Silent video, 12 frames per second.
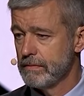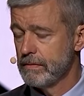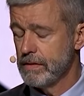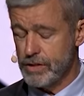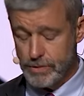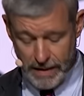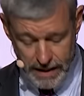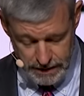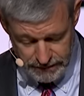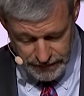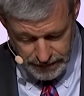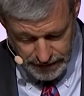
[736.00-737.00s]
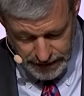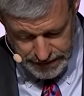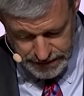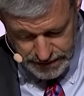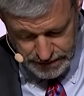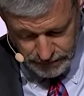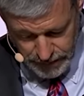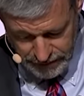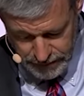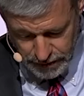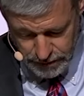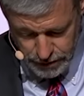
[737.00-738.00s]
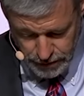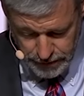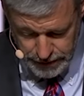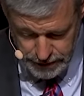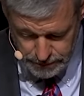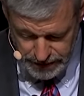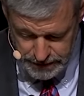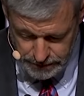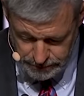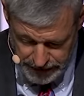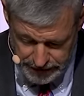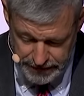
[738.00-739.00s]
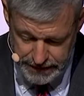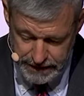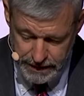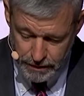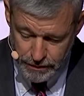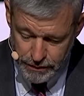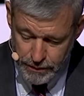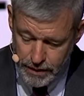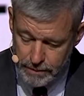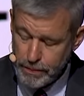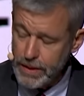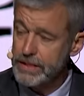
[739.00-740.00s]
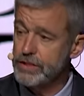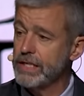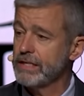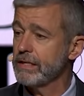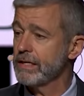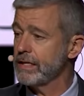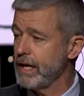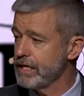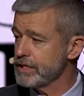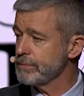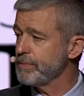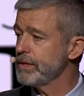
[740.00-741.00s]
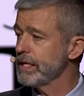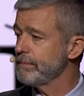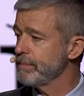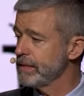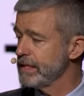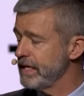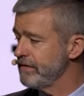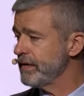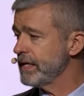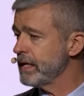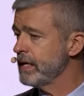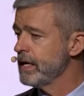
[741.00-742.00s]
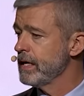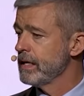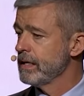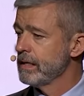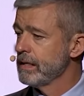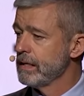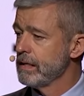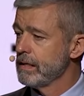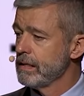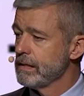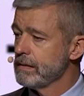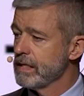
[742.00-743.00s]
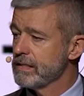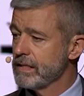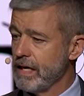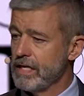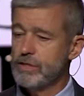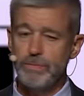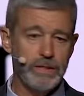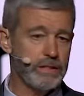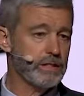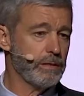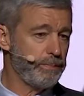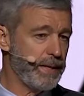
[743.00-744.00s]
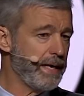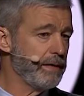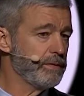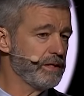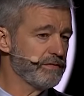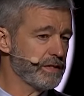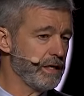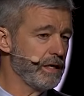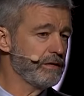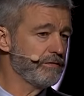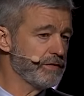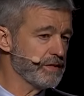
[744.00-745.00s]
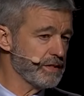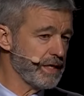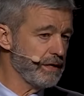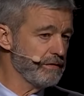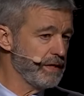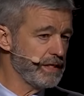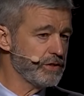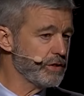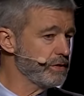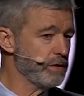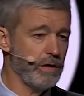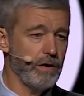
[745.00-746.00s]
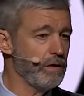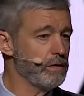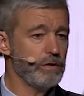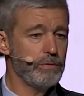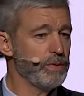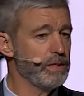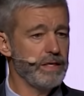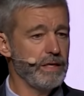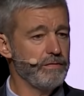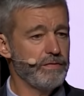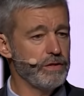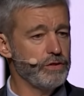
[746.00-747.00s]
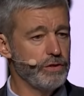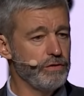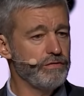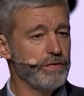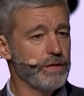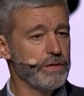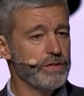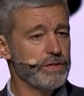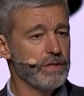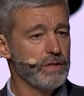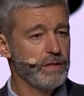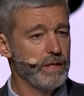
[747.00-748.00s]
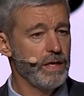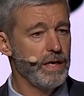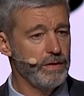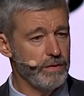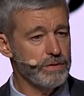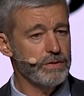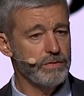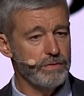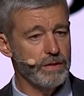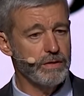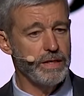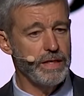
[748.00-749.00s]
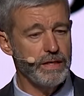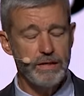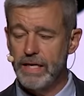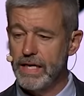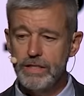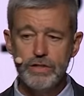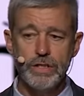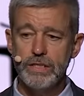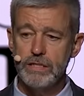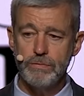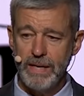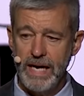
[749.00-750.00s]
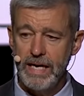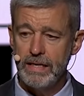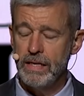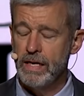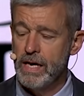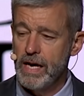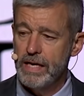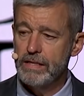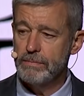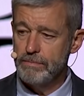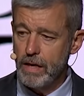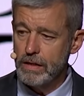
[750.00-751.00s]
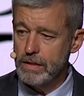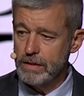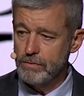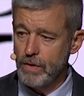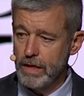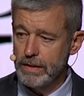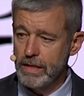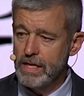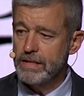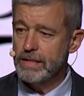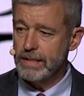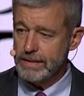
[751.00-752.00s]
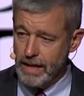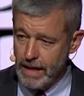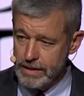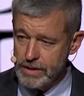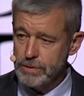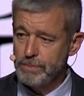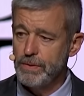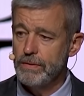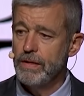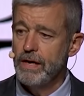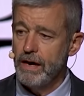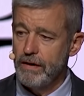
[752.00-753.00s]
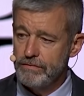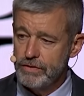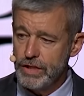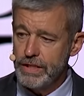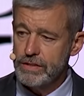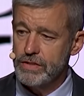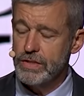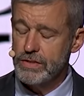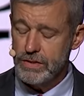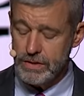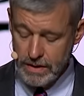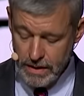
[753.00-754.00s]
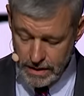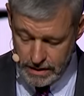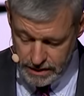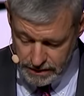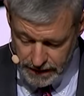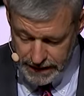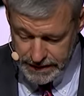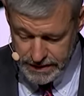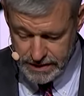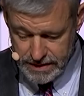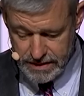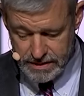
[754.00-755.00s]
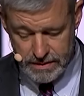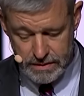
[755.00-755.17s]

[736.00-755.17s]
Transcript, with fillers: the smile of Christ. We have no choice but to bear it and go through it, preaching the gospel and believing that the gospel is the power of God for salvation to all who believe, the Jew first and also the Greek, the ancient man and the modern one, the gospel of Jesus Christ.